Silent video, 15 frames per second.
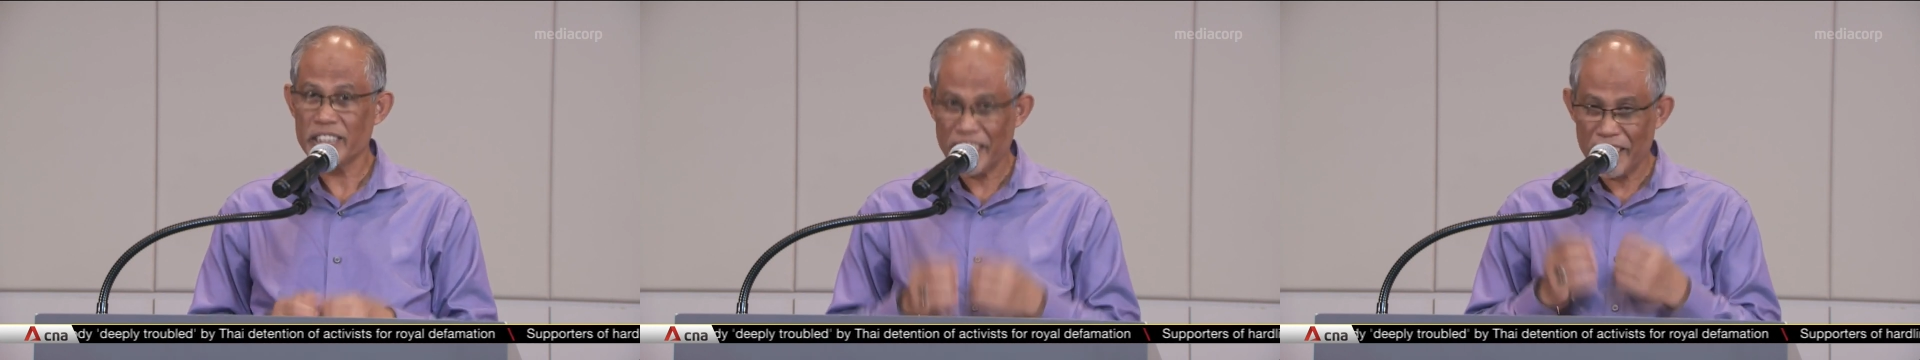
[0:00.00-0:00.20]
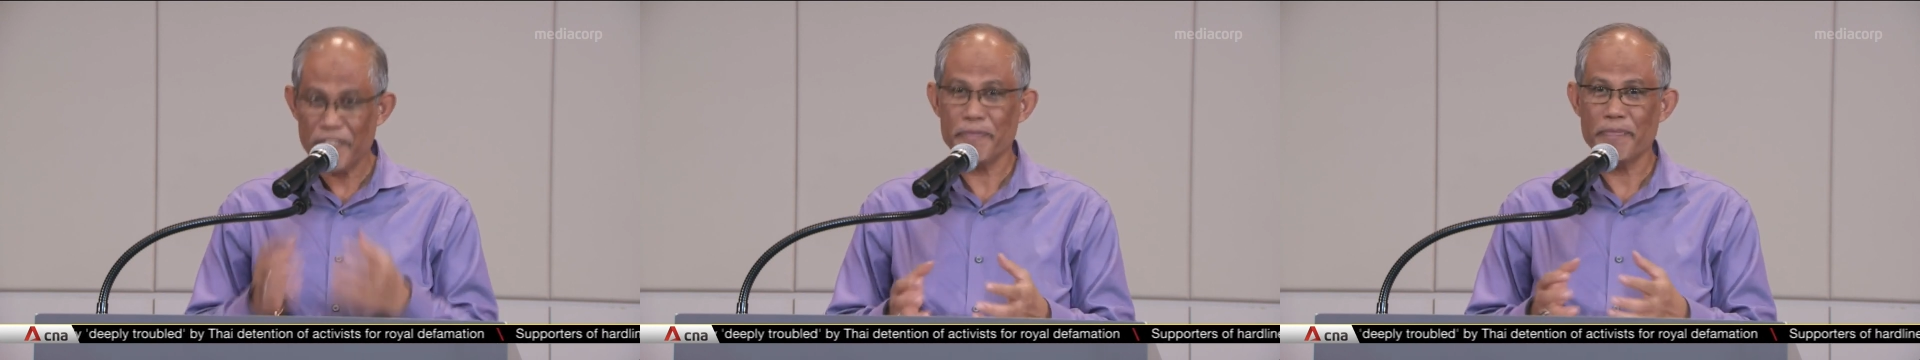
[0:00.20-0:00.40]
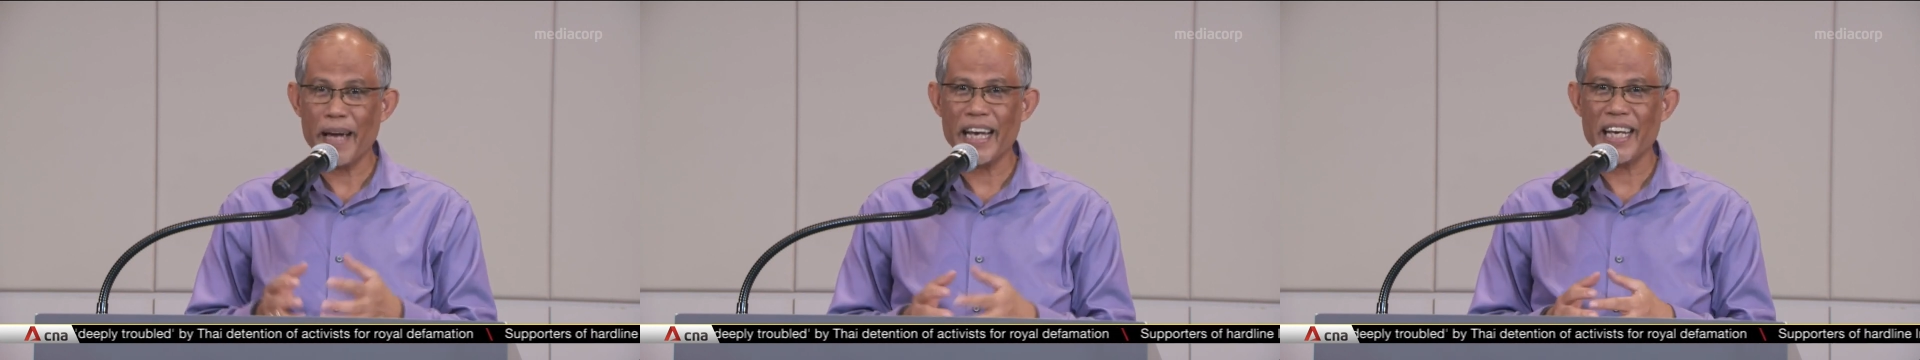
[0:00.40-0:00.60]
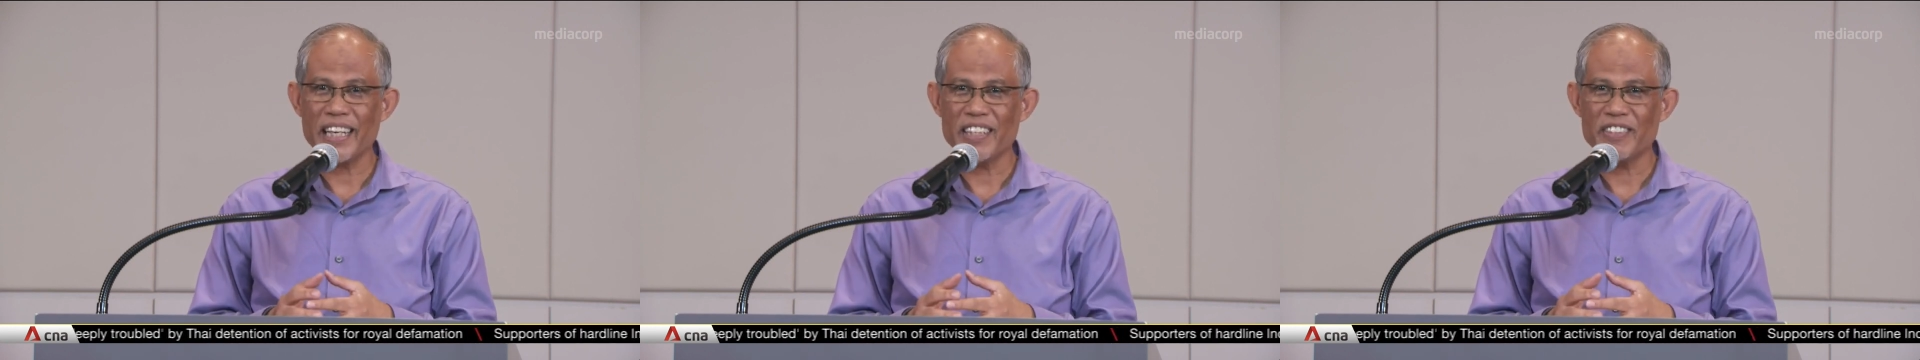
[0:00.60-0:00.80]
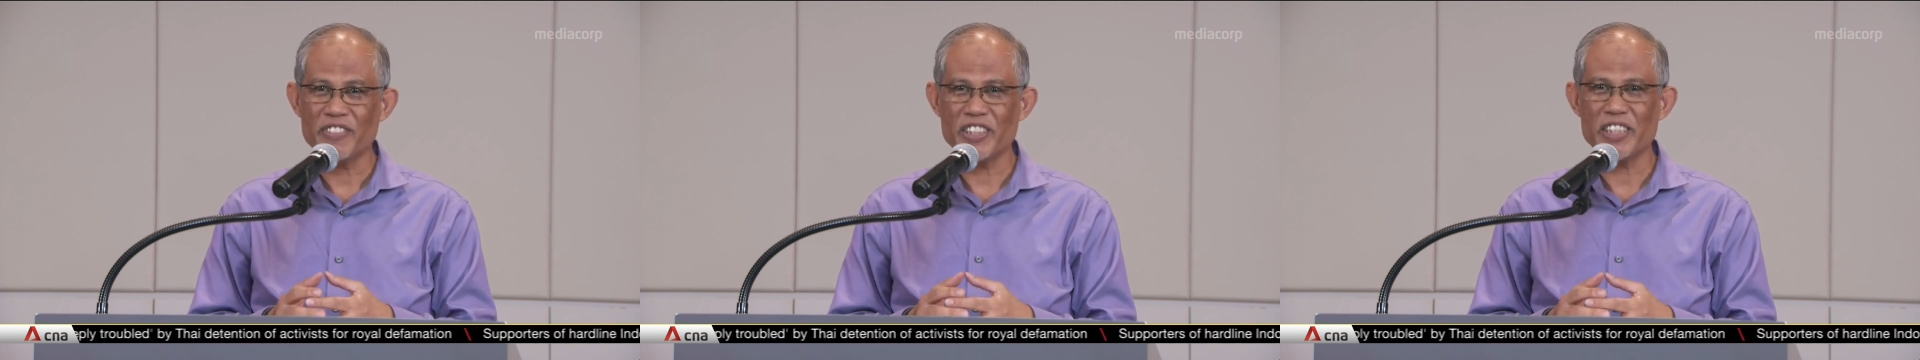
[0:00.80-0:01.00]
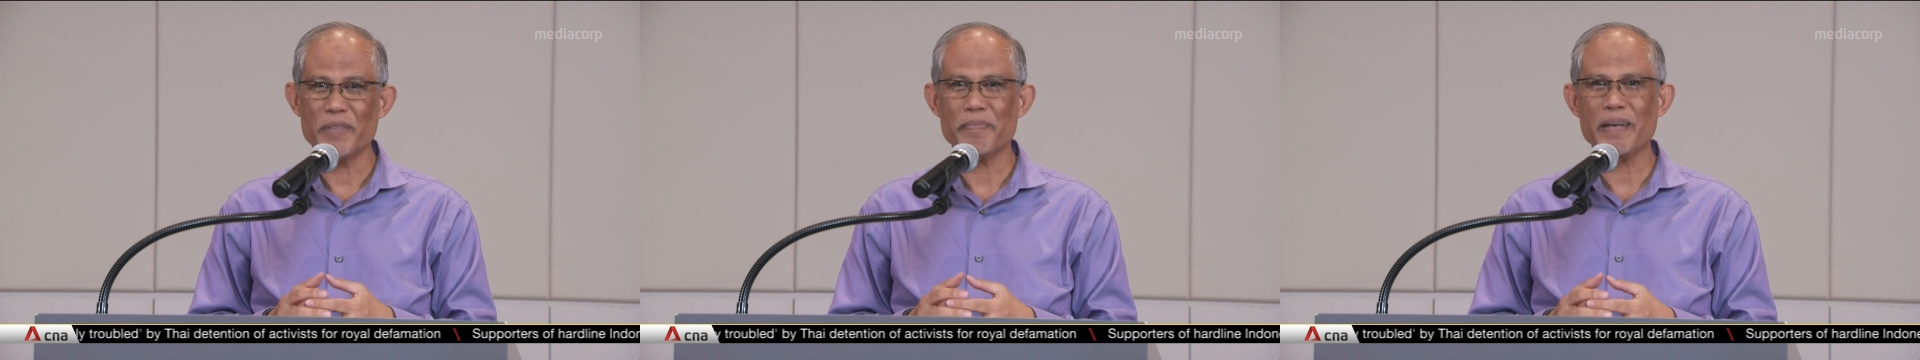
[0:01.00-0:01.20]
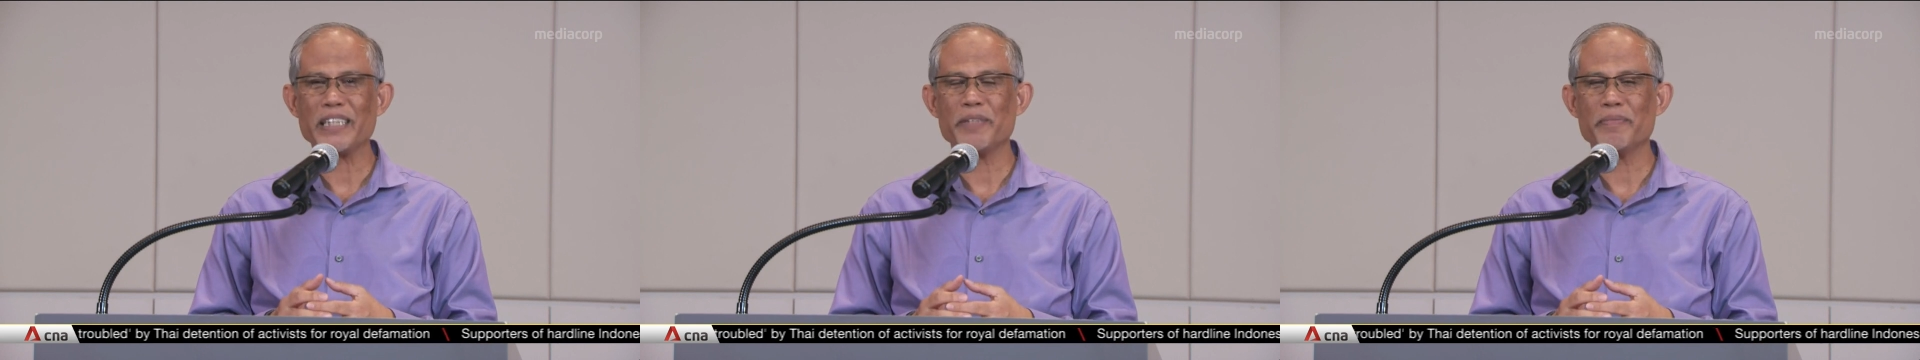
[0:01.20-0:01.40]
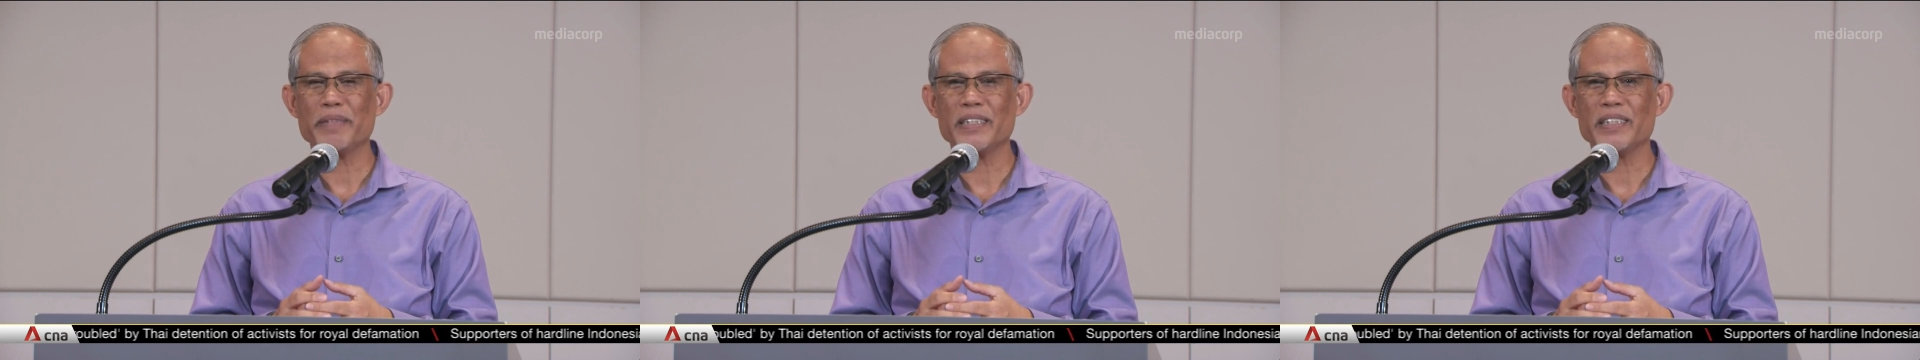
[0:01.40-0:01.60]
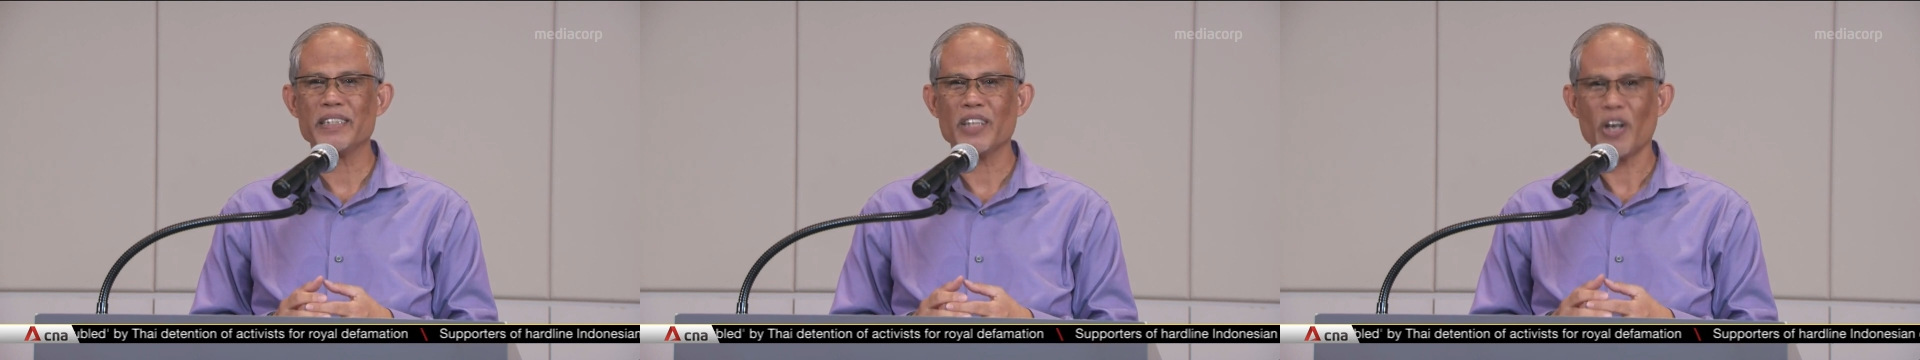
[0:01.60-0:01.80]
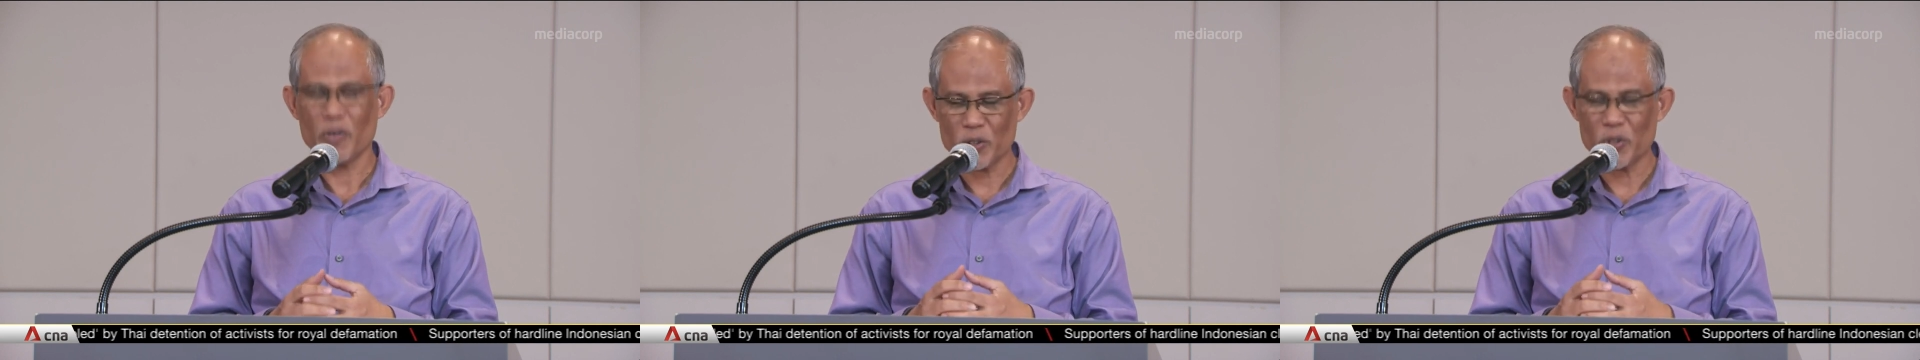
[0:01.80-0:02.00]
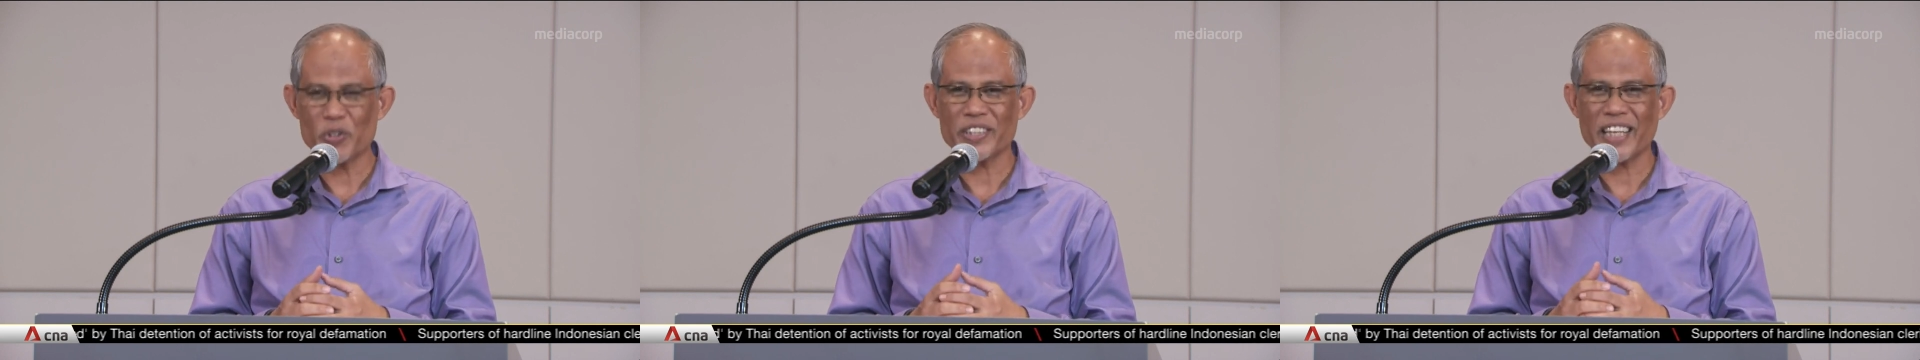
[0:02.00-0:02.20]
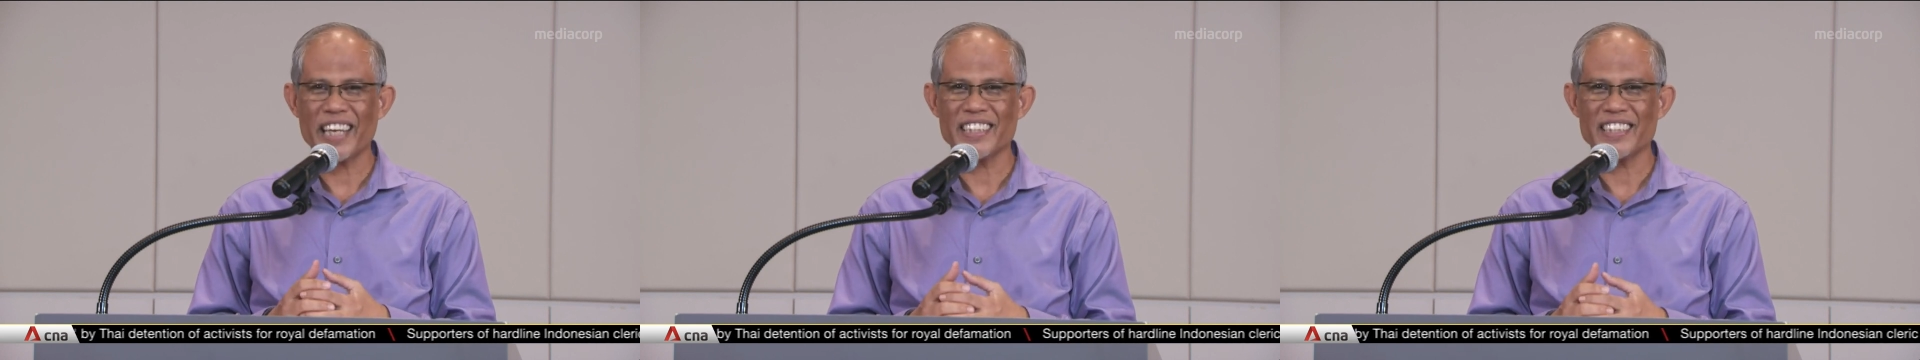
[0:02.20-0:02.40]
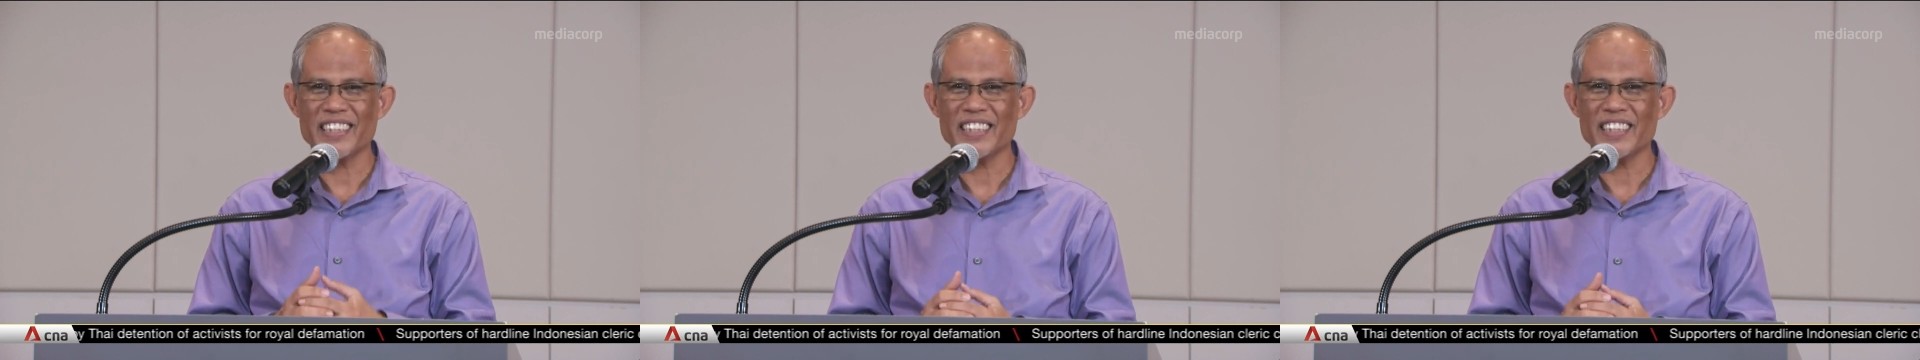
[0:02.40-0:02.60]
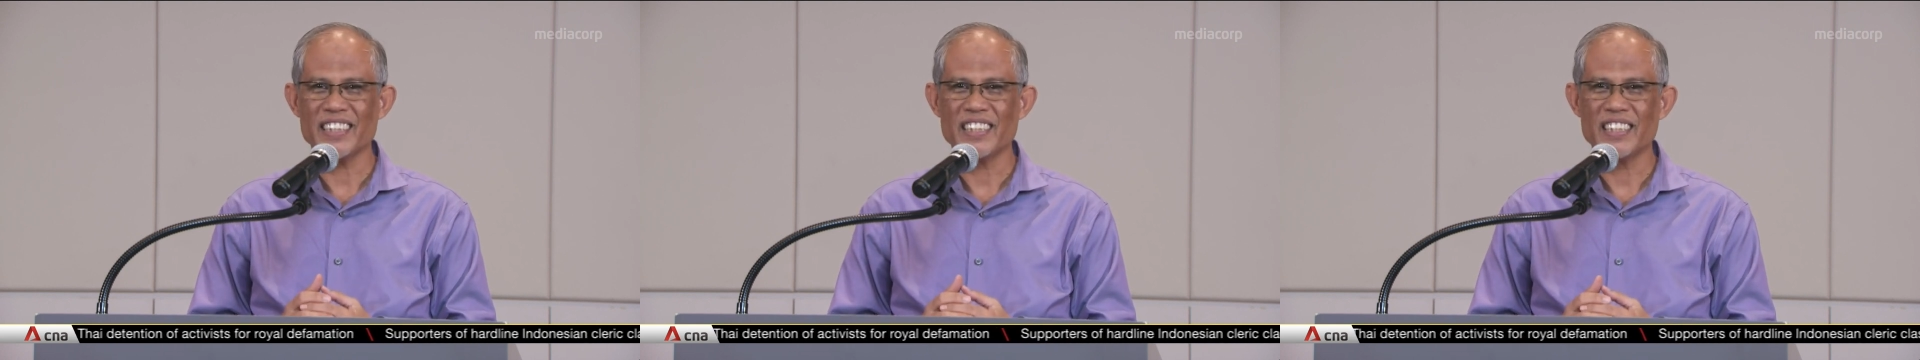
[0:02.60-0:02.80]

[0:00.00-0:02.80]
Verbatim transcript: give back for the betterment of society.